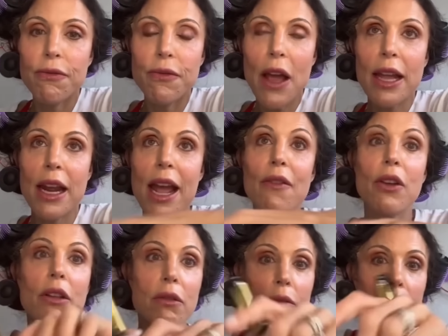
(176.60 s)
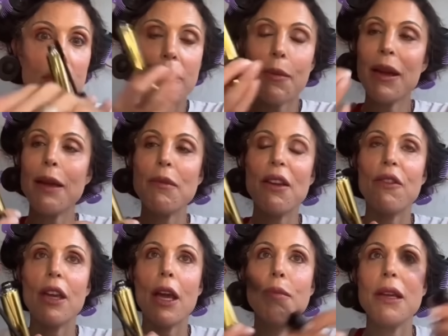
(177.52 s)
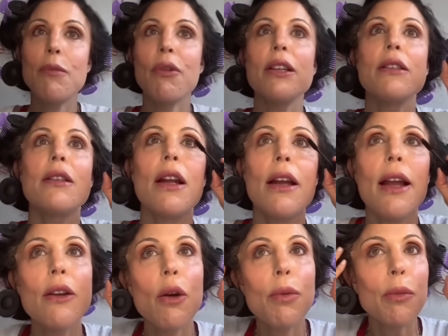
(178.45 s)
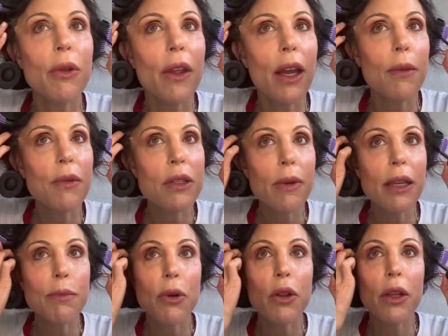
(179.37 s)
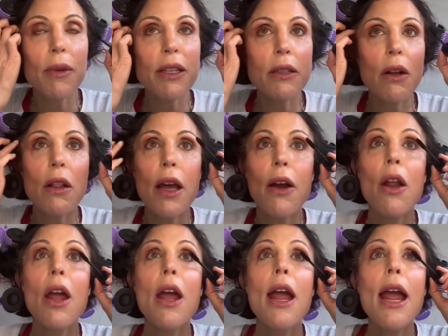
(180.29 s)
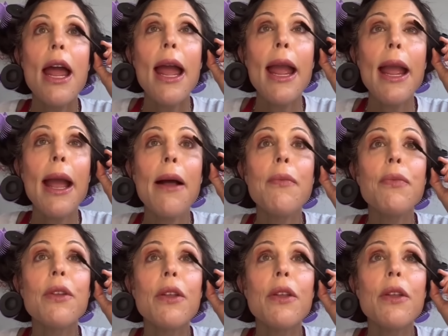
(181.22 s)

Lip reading: and I have someone gave me a VIP bracelet. I know people in the Hamptons, like pulling my skull out. And